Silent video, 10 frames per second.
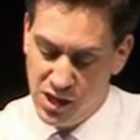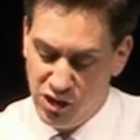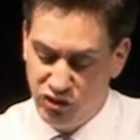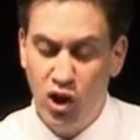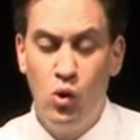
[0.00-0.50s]

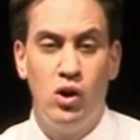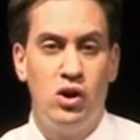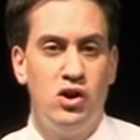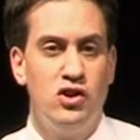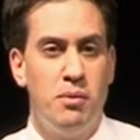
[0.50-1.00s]
So
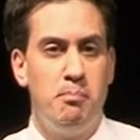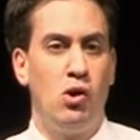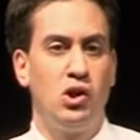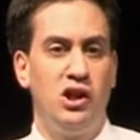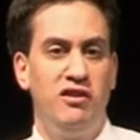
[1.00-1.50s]
the
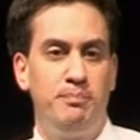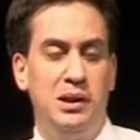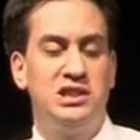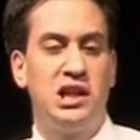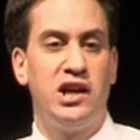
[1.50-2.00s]
model of
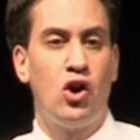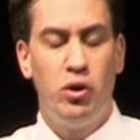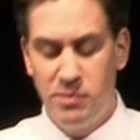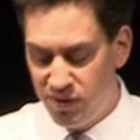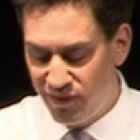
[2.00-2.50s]
political
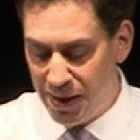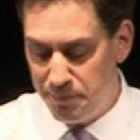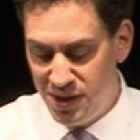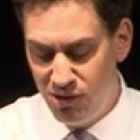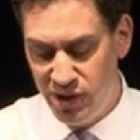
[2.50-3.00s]
economy of that
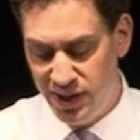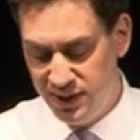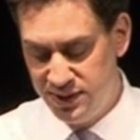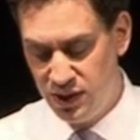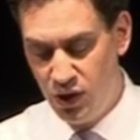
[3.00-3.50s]

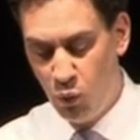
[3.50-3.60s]
period